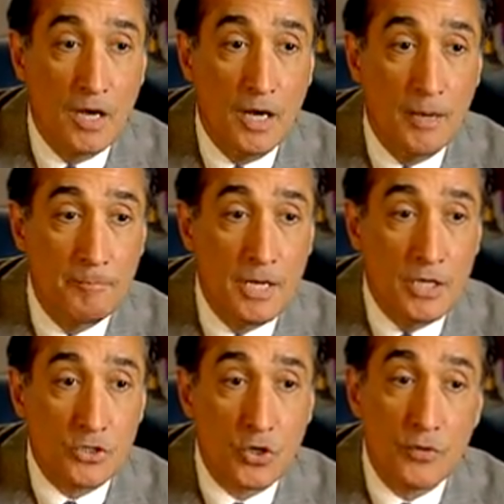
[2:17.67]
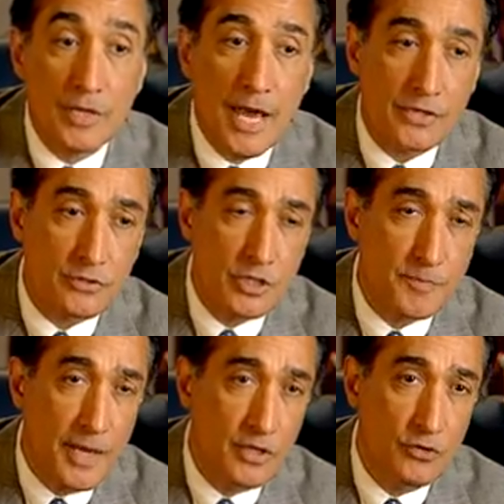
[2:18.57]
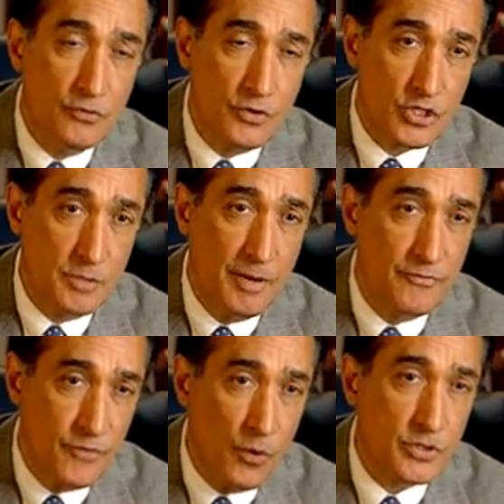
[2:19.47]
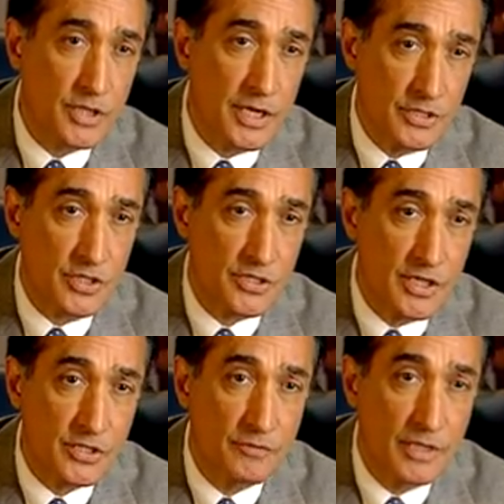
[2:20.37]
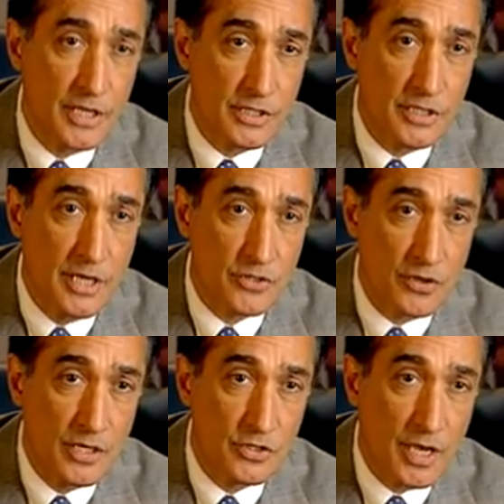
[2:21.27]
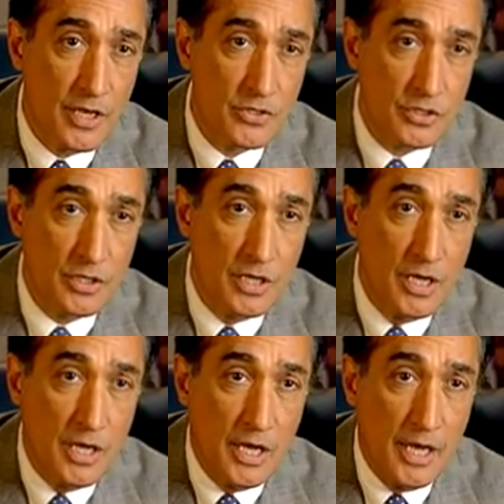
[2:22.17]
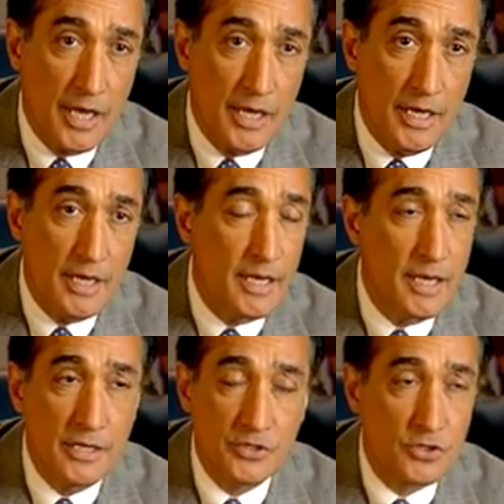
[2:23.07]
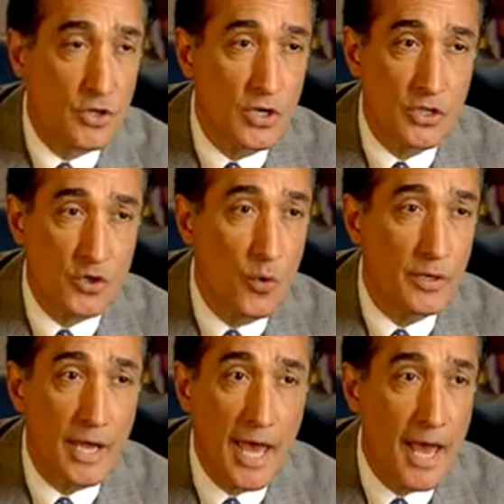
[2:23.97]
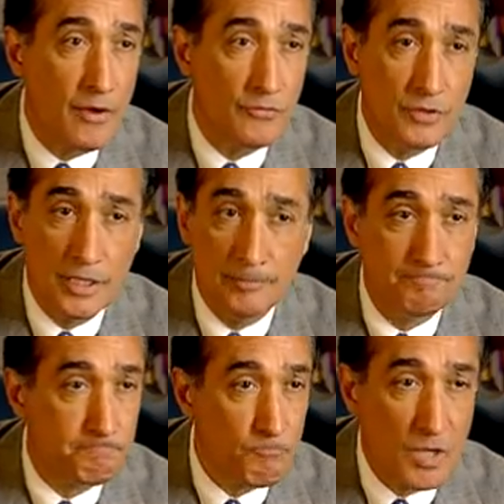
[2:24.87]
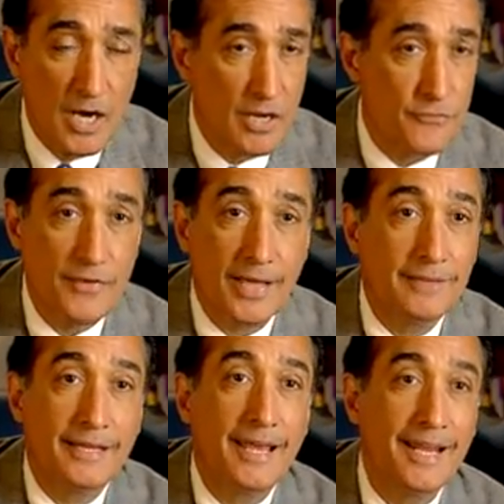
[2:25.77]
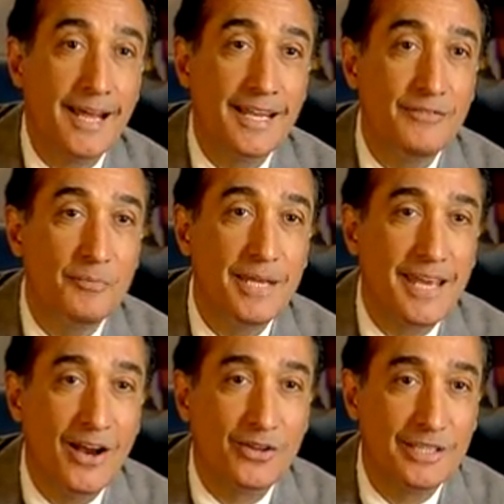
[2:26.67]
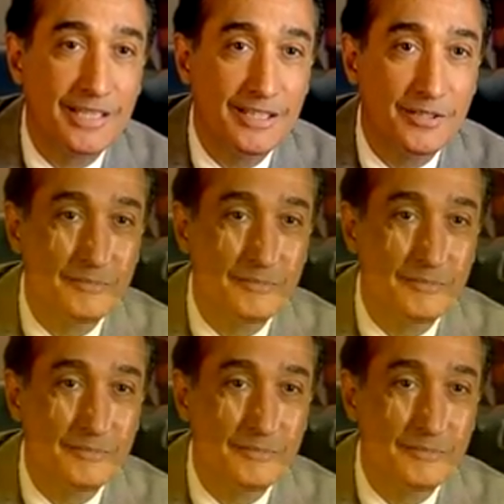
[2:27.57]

Um, so the National Hispanic University, by focusing as extensively as it does on education, is, is going to have um, an effect that cannot even be calculated.